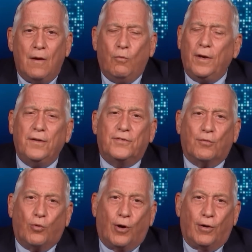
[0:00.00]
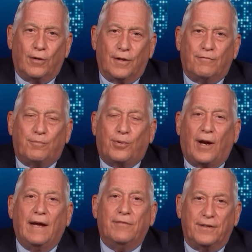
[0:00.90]
What is the role of
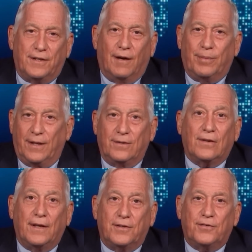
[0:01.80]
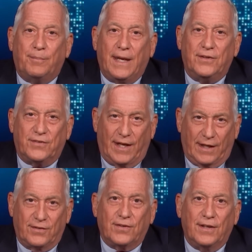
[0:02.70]
private companies like
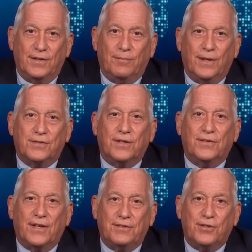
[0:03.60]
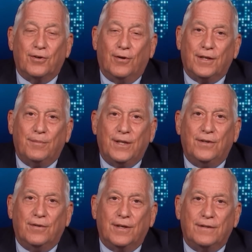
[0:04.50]
SpaceX in the missions that you're going to be
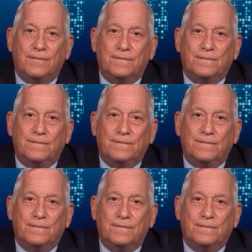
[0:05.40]
doing?